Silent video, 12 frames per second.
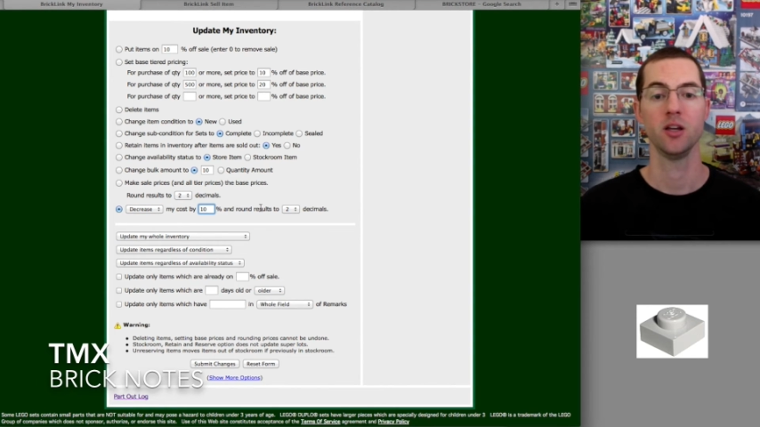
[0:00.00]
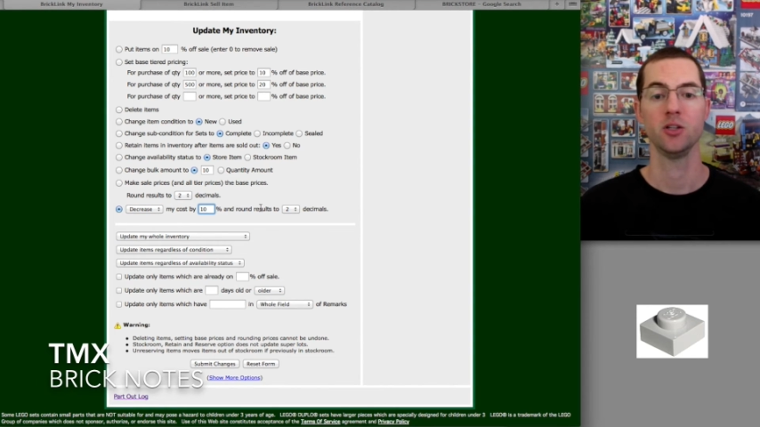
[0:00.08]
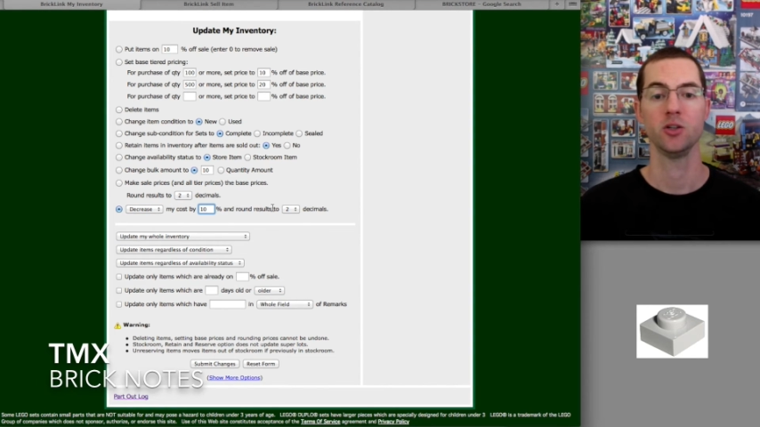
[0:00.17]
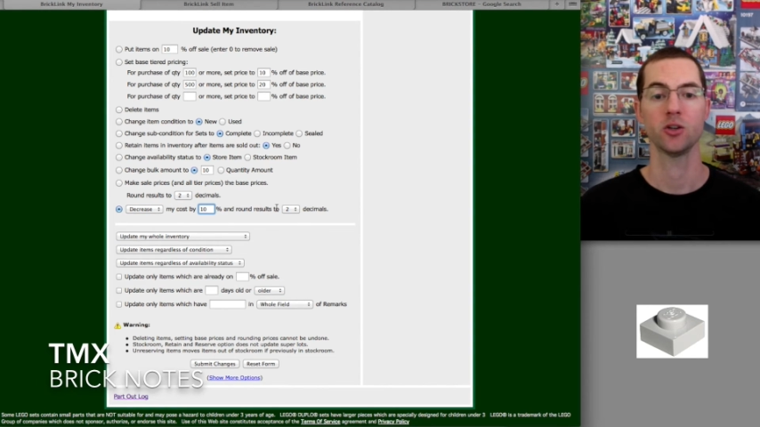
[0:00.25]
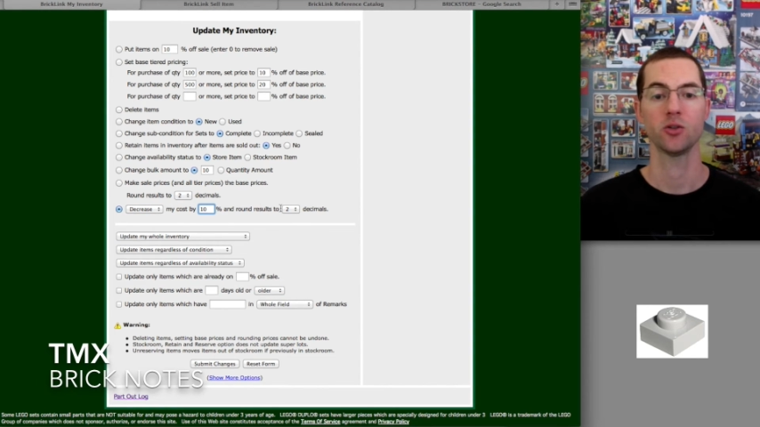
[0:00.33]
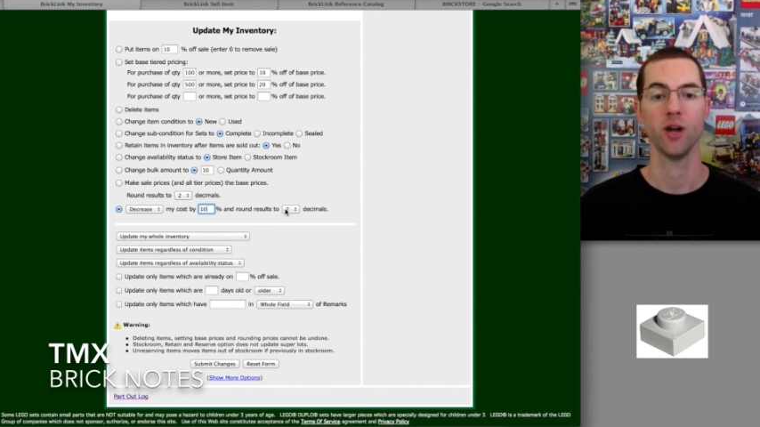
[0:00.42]

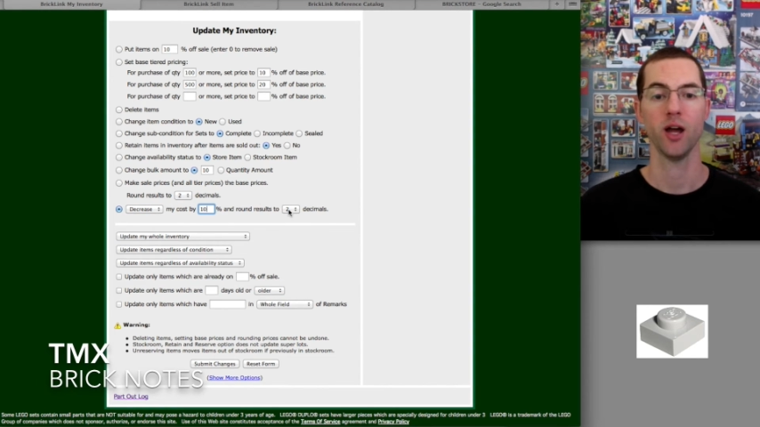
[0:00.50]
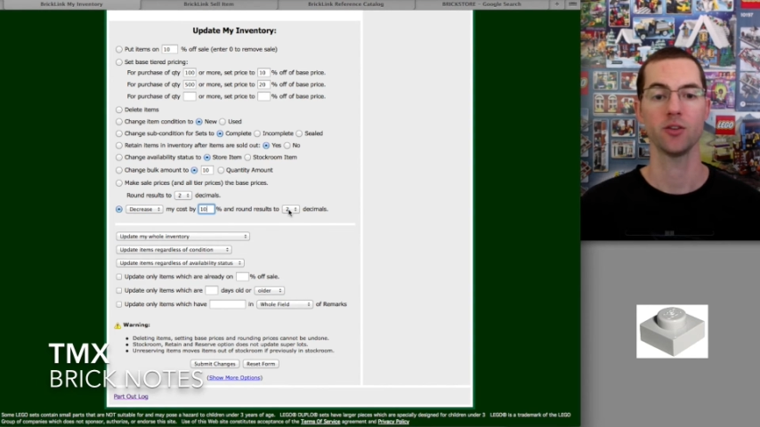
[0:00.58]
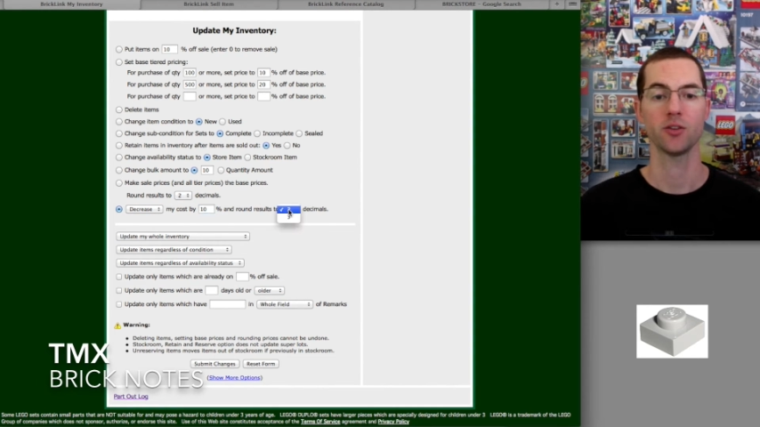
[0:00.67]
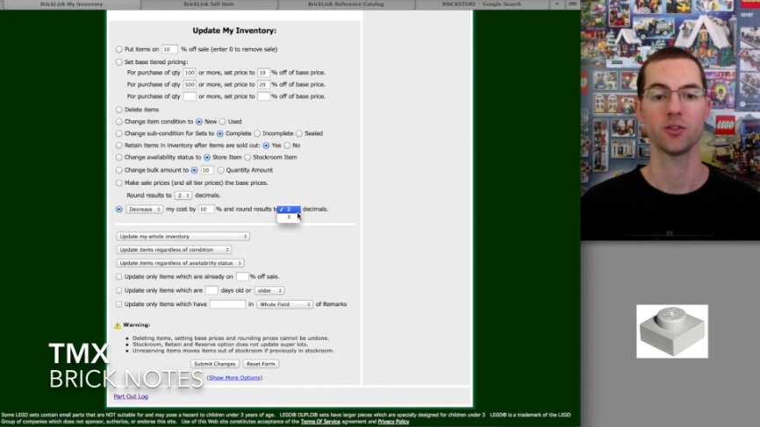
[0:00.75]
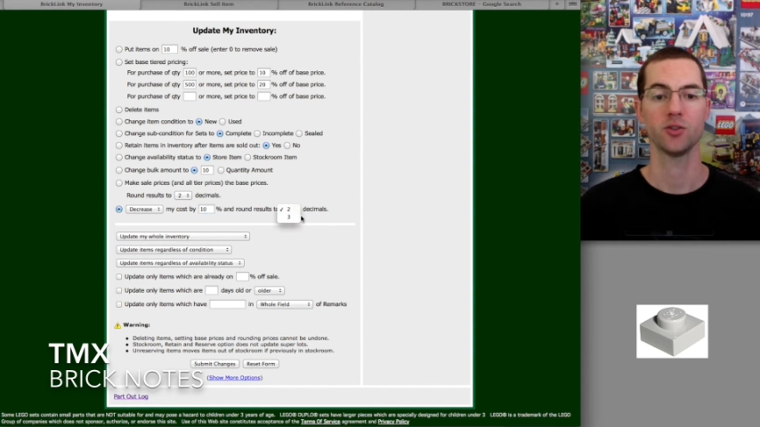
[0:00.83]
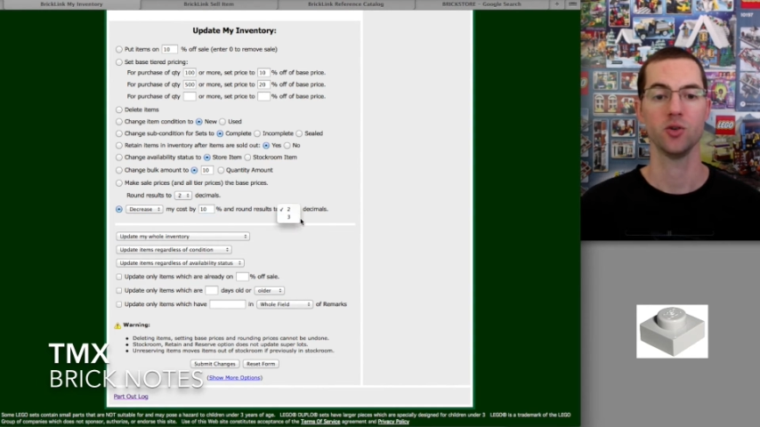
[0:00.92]
You can
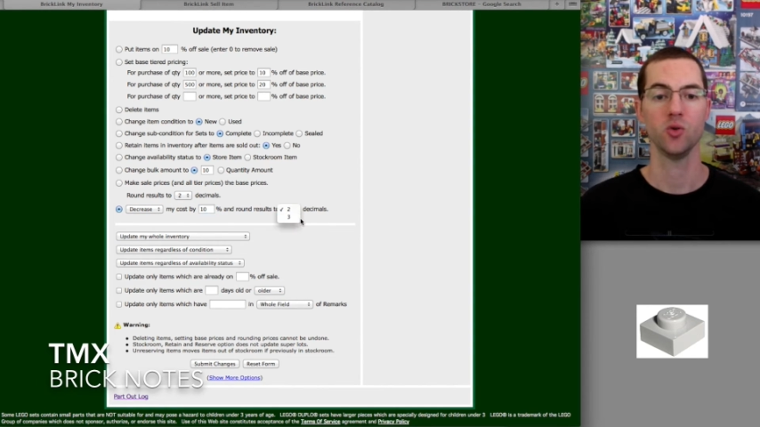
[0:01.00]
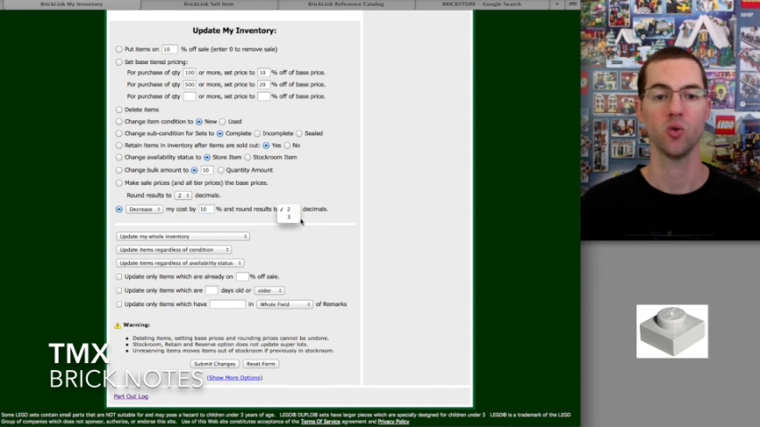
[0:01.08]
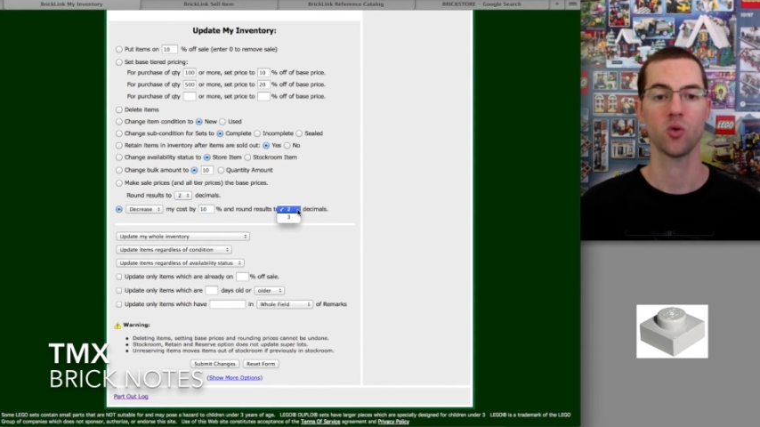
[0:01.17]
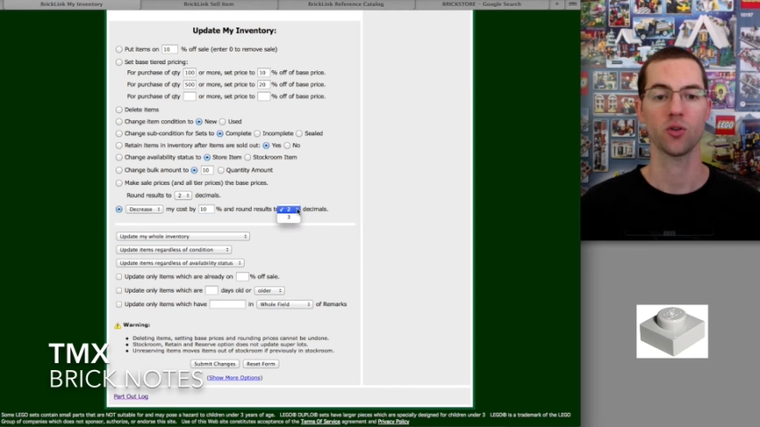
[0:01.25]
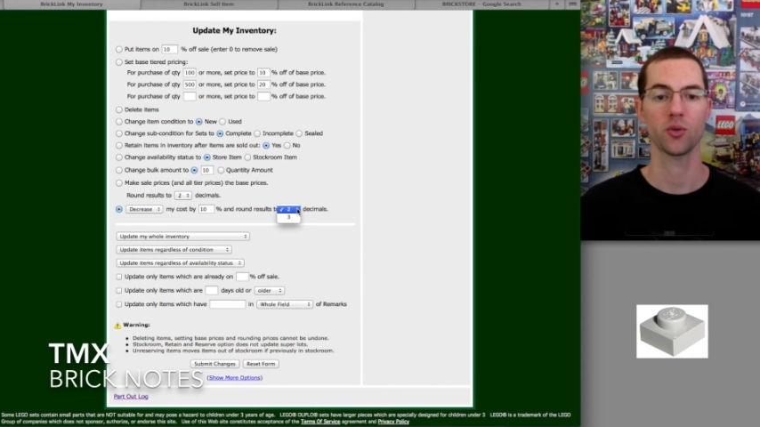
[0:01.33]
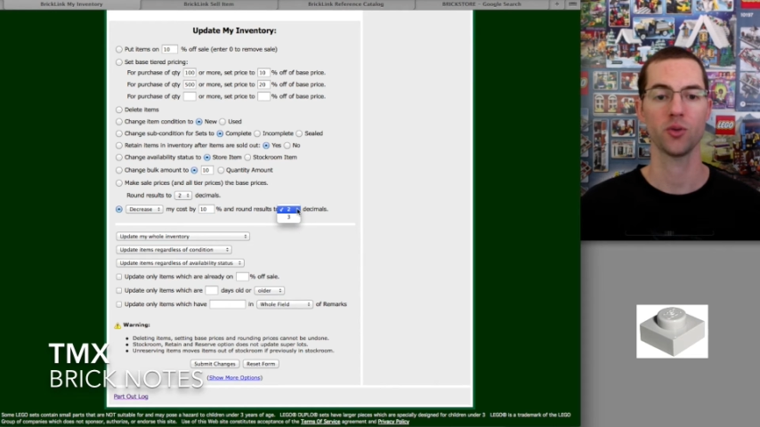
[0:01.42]
round to 2
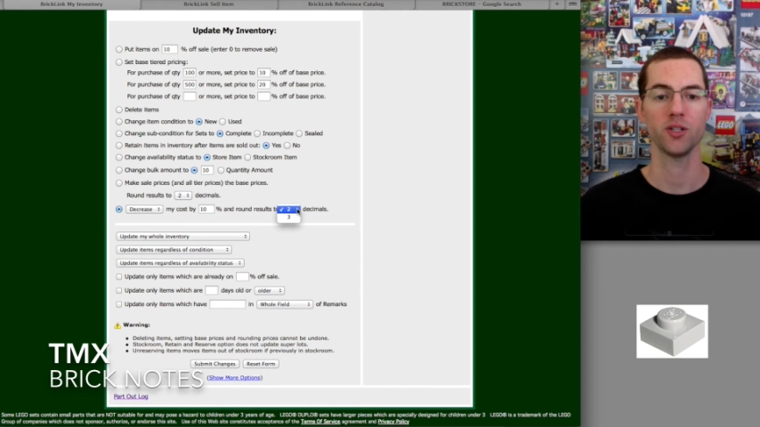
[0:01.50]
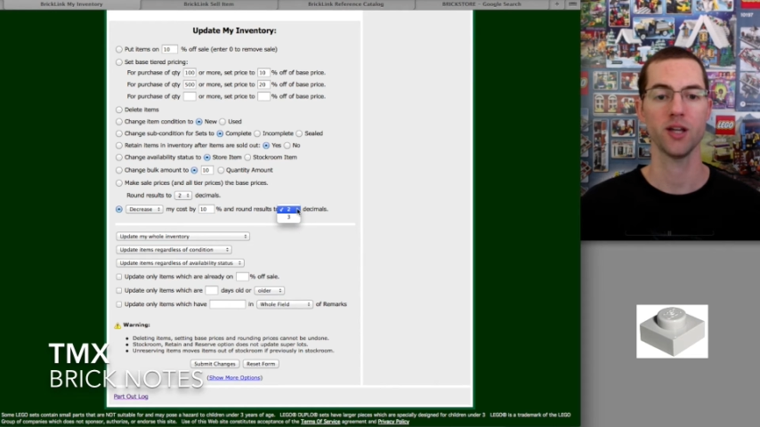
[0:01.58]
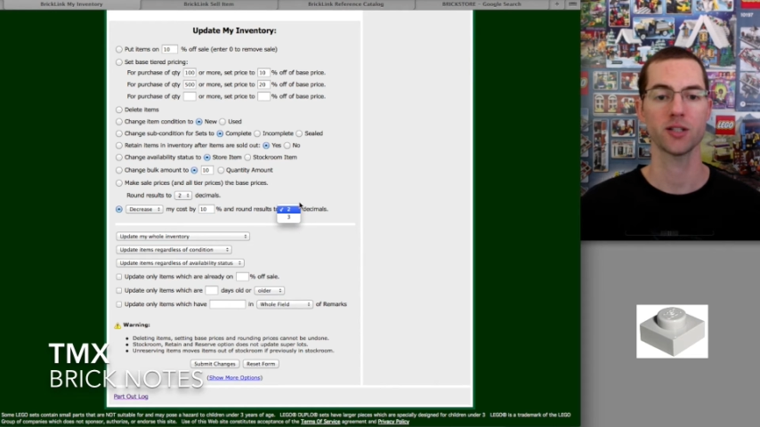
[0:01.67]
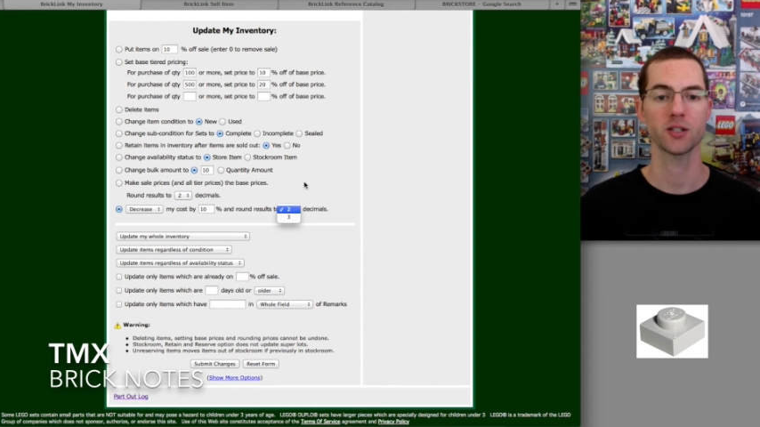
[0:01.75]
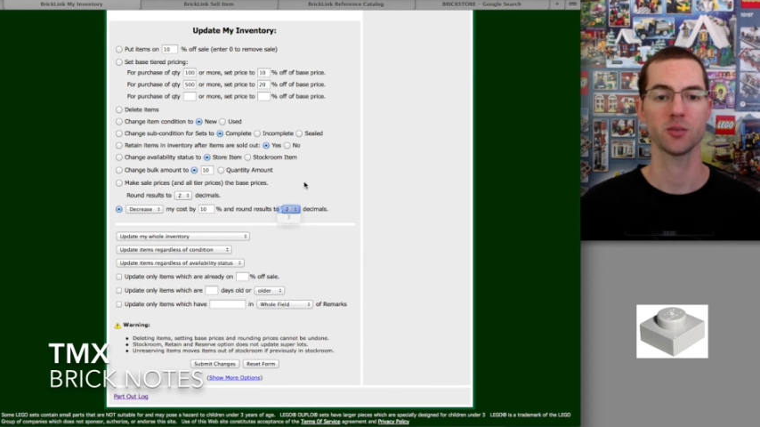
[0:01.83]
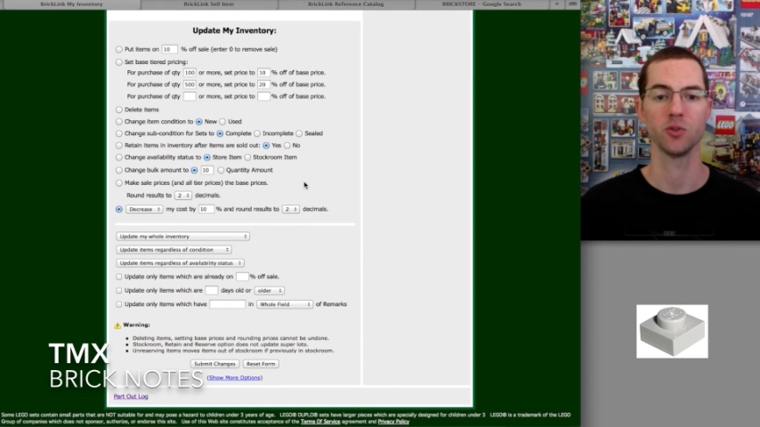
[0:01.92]
or 3
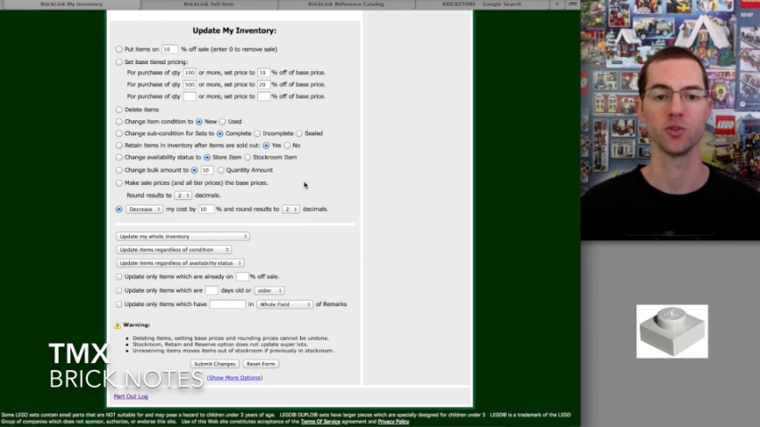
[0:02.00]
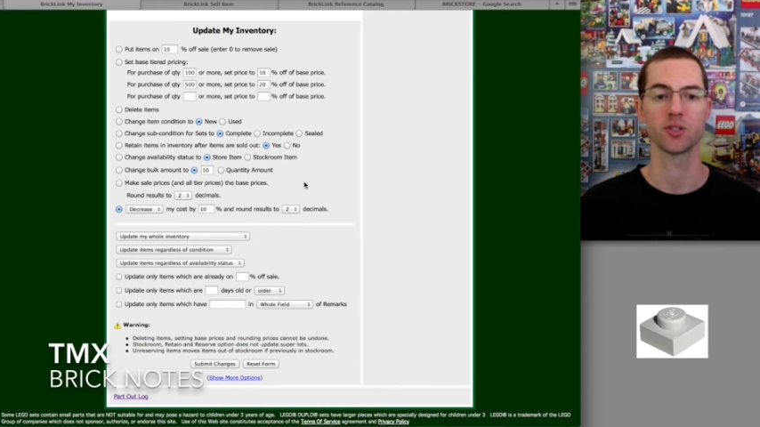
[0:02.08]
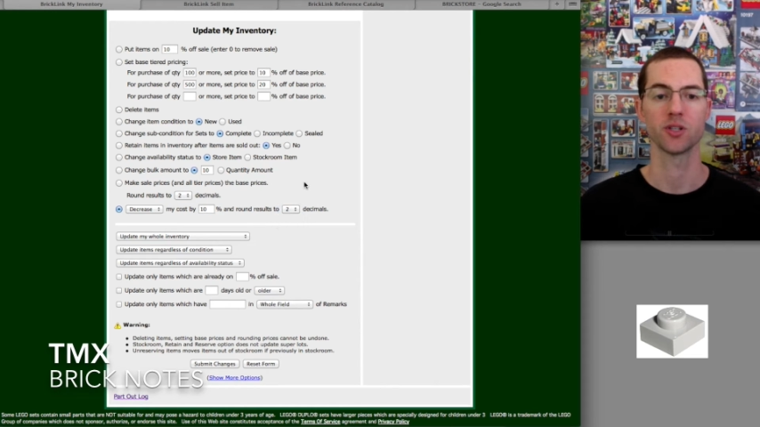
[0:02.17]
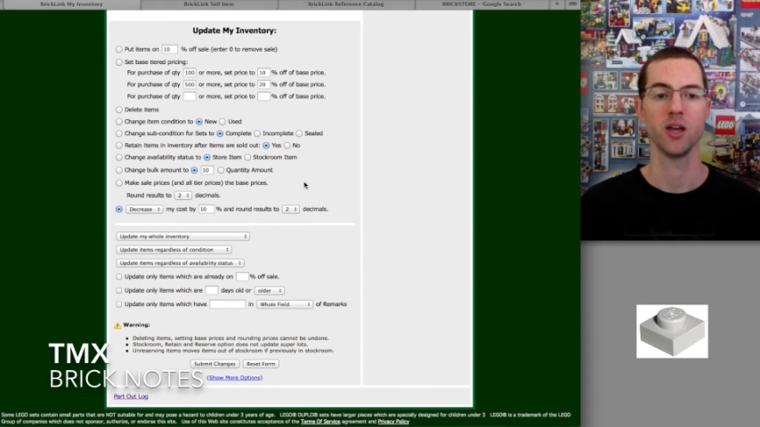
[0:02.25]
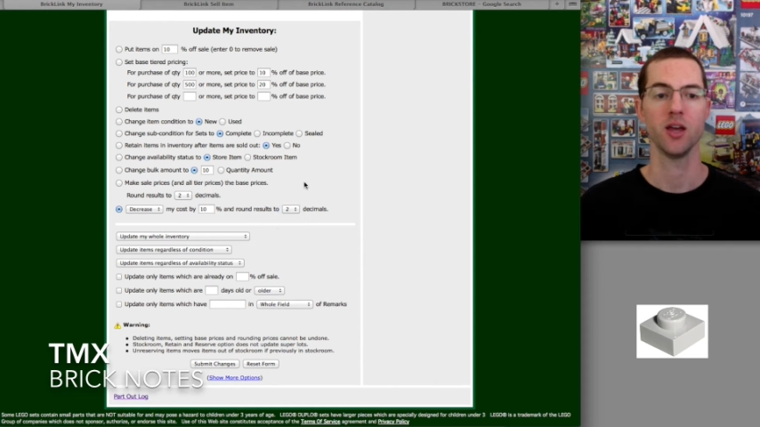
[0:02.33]
decimals.